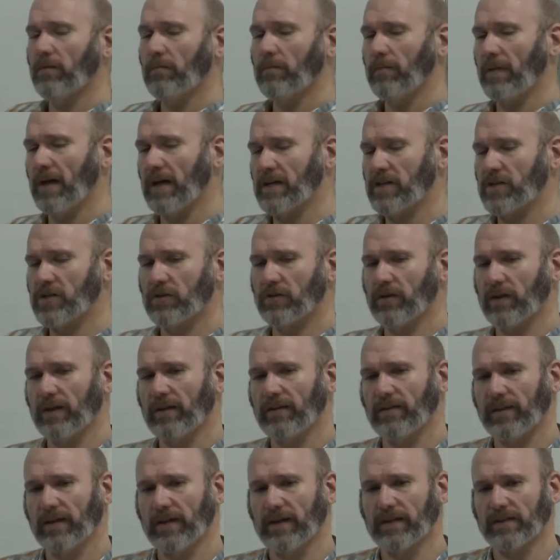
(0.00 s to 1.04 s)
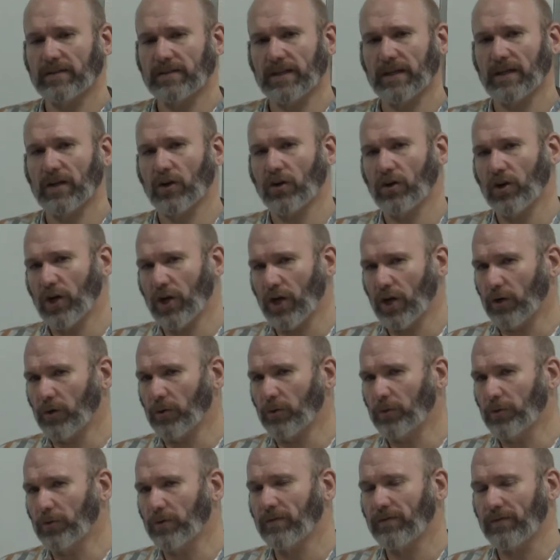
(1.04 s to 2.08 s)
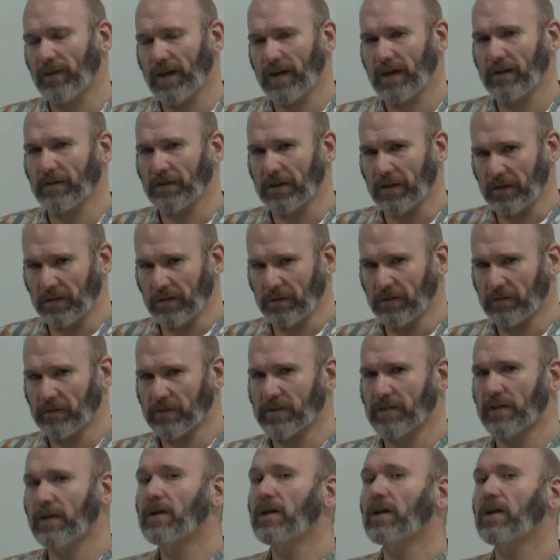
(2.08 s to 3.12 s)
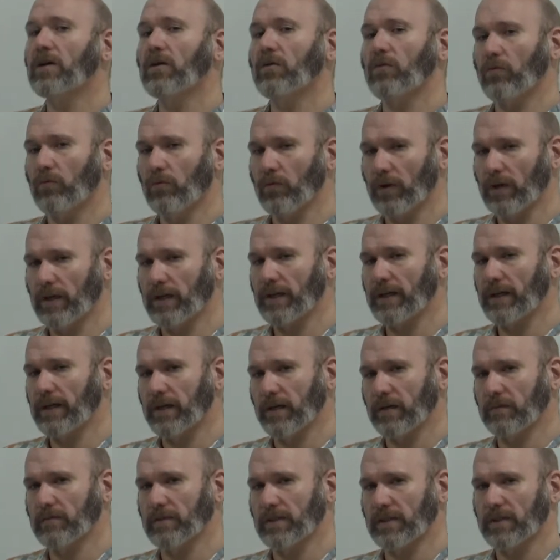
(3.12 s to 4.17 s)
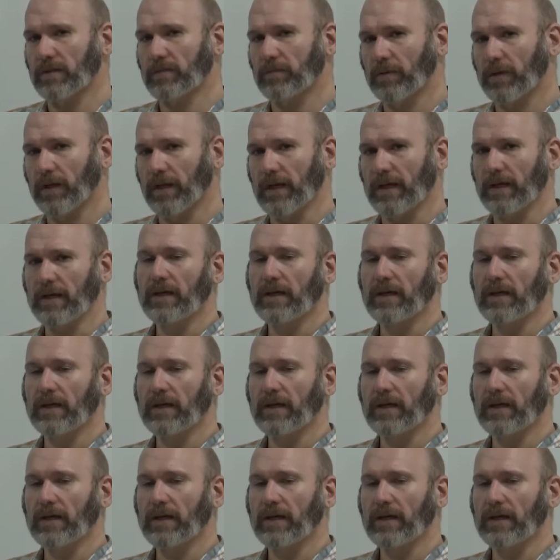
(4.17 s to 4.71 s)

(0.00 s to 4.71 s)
measuring things that are known values really comes into play.